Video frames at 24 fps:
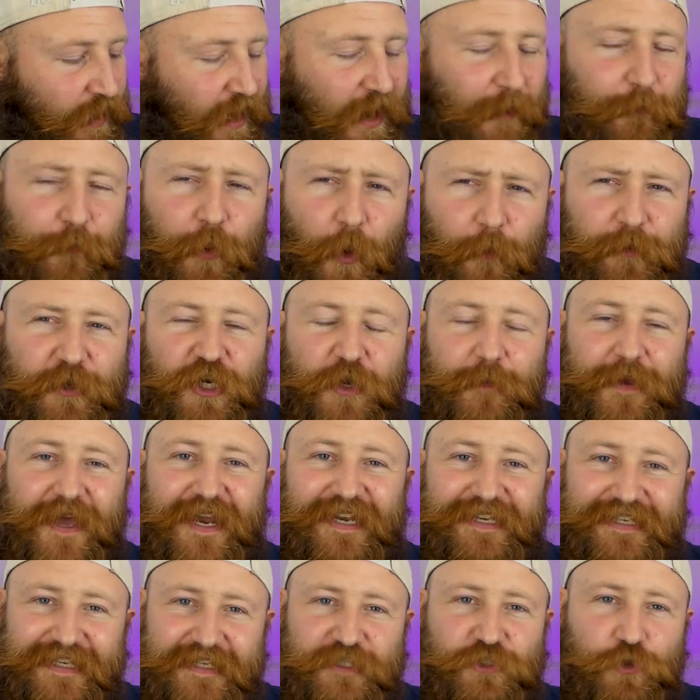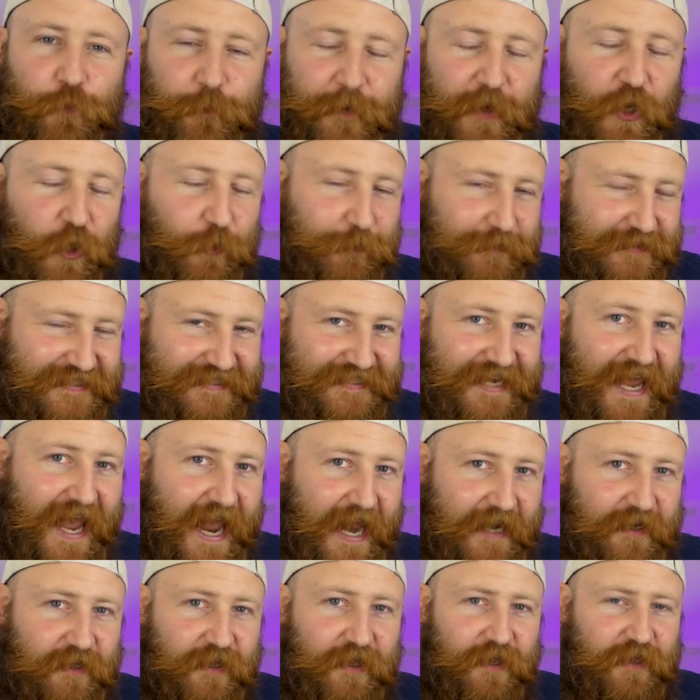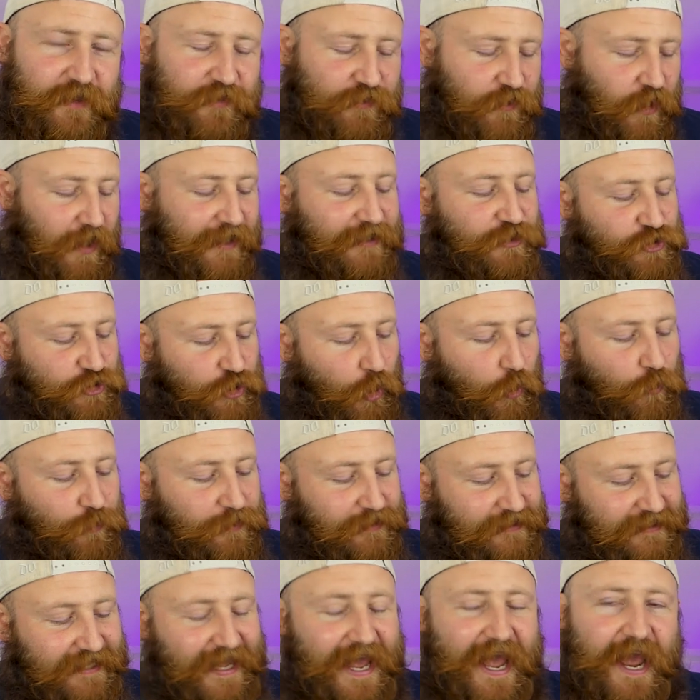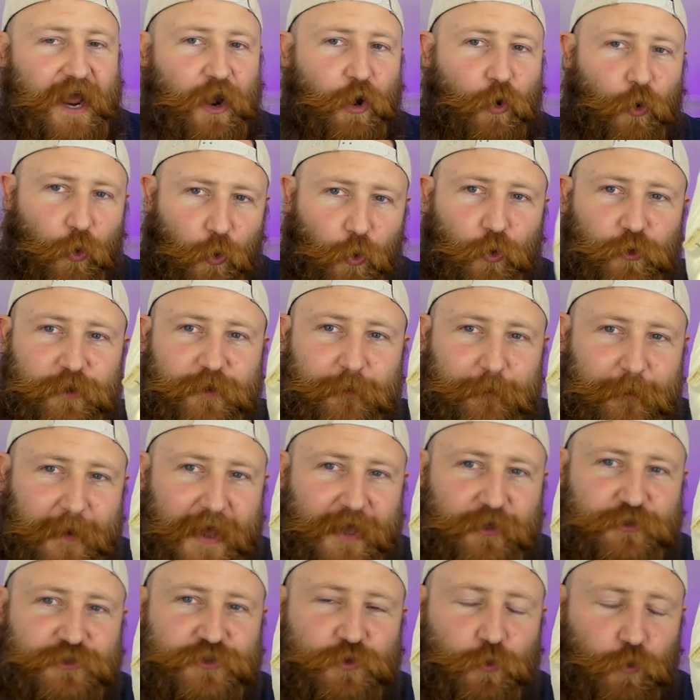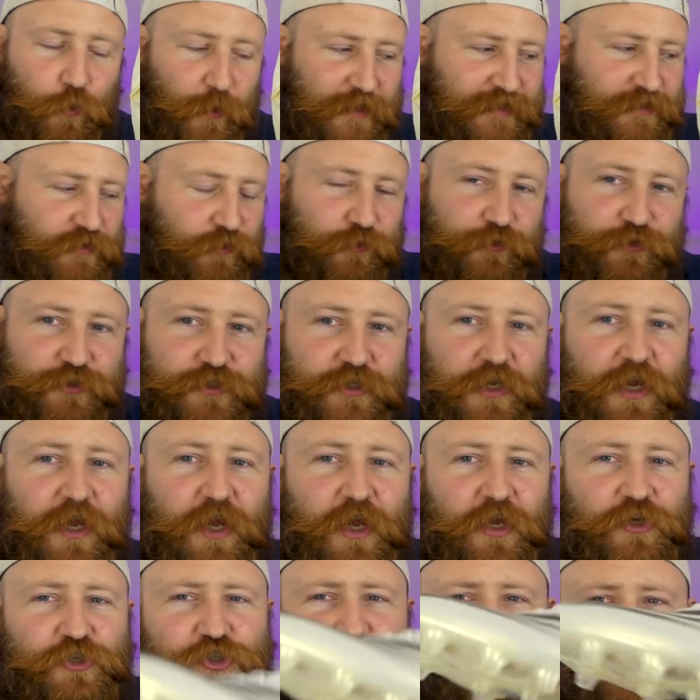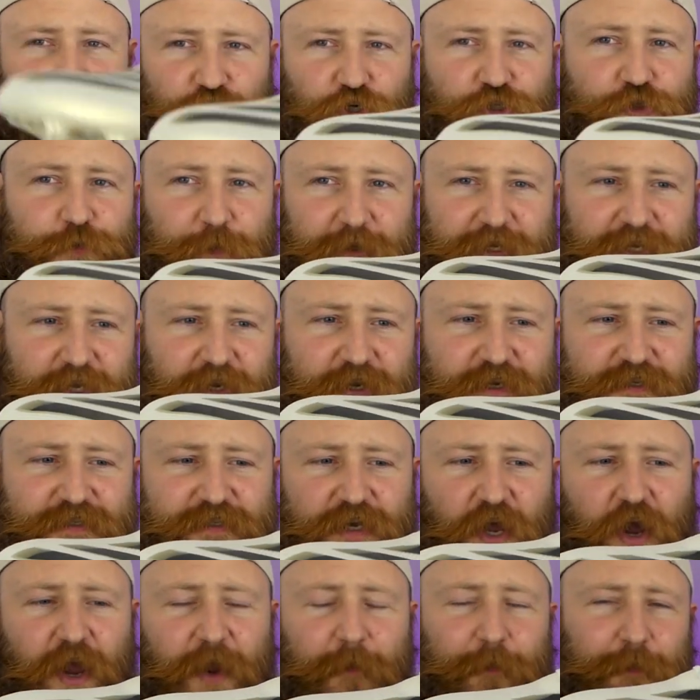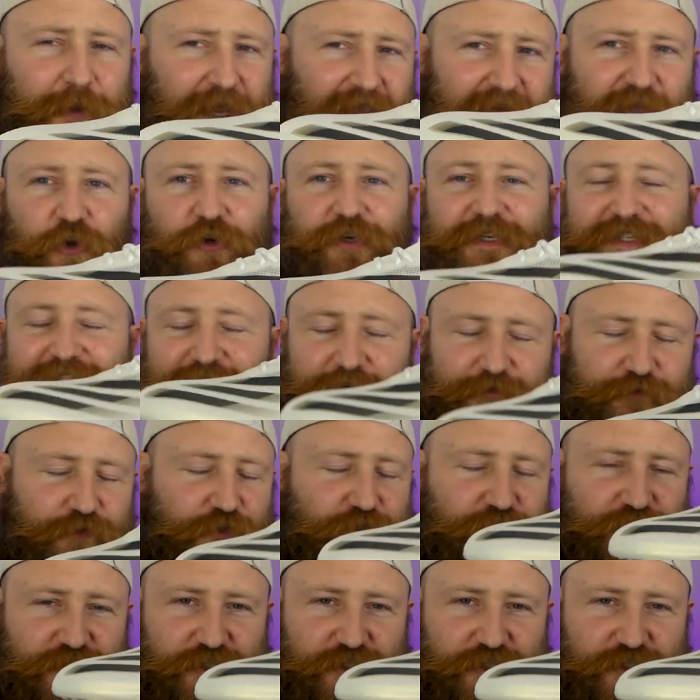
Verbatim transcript: I'm probably going to be a little bit upset that I don't get all the bells and whistles just because I play on a different